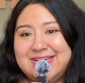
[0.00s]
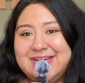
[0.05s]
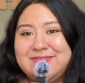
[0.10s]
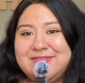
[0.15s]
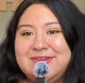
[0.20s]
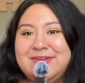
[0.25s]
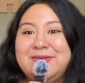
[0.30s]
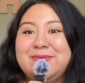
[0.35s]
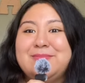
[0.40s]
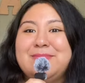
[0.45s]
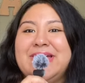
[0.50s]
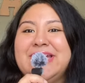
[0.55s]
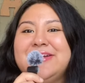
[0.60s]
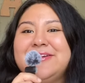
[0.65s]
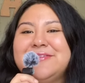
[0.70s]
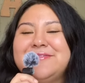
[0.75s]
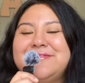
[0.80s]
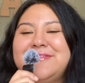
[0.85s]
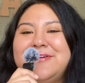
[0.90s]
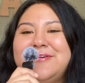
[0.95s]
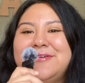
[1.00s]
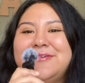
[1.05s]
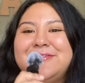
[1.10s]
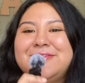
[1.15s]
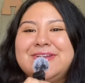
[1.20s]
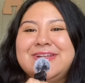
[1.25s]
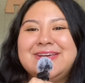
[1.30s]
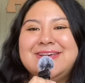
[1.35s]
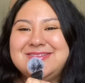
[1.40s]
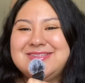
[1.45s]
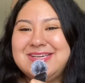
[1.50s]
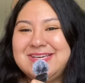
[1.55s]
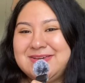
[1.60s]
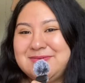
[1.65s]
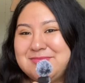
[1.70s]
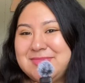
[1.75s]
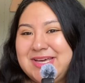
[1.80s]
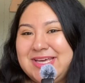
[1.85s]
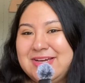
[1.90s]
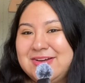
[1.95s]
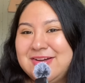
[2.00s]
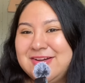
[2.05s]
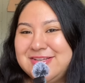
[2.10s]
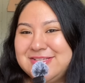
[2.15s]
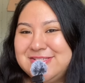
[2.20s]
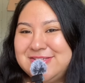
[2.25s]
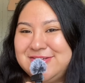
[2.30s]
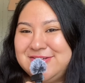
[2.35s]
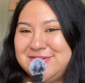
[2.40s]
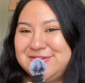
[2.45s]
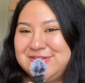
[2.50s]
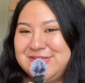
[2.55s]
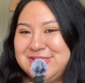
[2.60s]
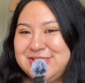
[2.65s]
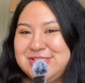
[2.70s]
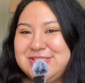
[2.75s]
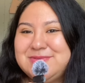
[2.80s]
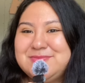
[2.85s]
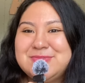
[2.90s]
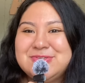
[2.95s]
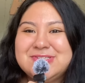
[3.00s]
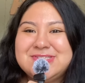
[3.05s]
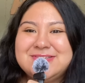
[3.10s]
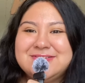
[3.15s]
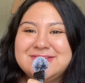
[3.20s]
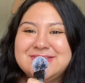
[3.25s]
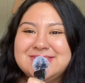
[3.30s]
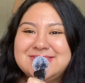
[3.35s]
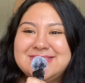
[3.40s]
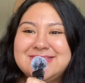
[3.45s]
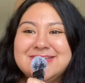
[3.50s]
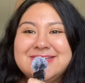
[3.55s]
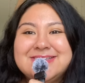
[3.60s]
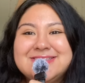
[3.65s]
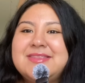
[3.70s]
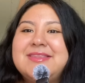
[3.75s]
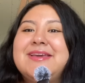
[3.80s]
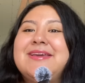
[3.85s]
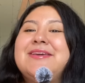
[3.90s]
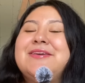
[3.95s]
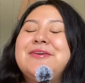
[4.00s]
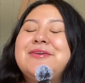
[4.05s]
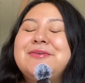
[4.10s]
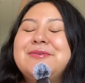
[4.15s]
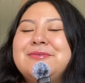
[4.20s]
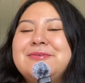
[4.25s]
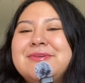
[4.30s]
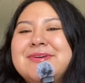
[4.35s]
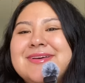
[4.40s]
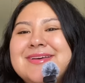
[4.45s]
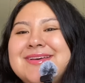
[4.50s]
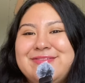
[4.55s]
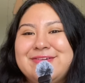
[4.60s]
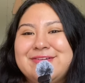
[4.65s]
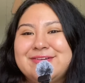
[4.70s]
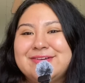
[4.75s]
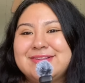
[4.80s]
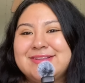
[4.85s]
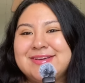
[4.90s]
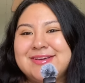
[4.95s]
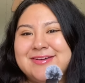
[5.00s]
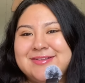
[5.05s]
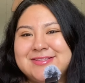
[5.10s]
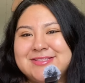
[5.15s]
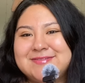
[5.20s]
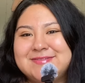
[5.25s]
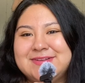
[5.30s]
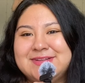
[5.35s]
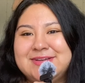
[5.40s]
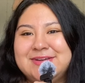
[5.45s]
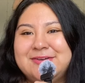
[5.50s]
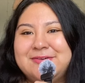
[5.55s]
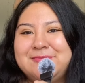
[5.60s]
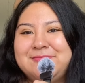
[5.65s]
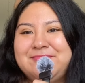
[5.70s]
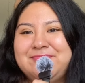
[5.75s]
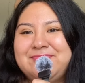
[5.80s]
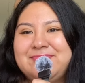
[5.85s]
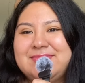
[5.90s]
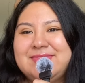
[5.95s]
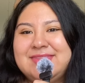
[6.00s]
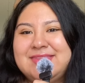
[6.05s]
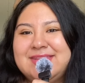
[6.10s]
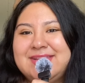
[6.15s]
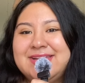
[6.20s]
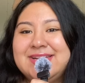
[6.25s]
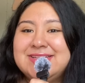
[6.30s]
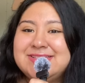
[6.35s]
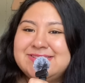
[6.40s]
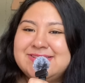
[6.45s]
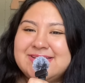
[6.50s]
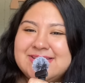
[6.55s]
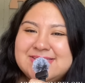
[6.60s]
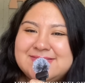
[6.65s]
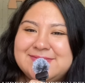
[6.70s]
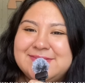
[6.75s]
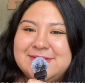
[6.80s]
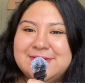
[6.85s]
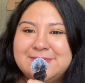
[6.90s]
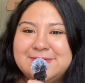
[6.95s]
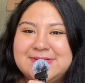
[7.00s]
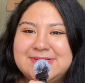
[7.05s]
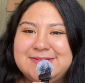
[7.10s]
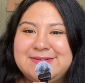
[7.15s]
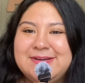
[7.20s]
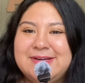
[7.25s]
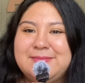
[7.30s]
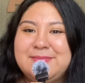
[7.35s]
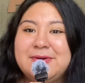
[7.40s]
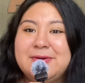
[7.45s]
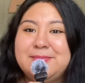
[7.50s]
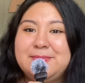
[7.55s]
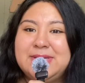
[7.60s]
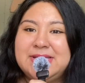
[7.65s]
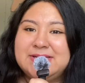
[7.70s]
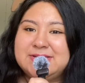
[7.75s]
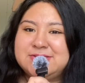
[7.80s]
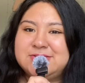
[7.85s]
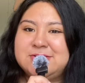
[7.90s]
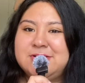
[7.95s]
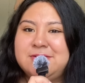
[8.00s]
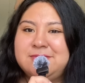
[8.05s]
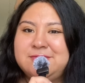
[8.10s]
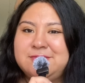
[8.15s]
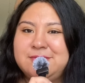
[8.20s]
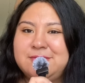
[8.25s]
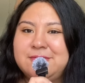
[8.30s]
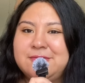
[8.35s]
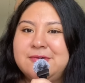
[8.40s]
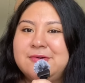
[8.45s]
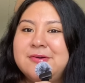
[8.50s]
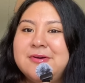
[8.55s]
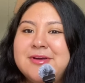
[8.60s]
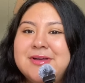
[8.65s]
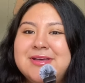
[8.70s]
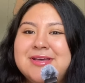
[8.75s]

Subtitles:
I have a new microphone, taking my content creation more seriously. Thank you for clicking on this video. And in today's video, we're going to talk about being a soft girl.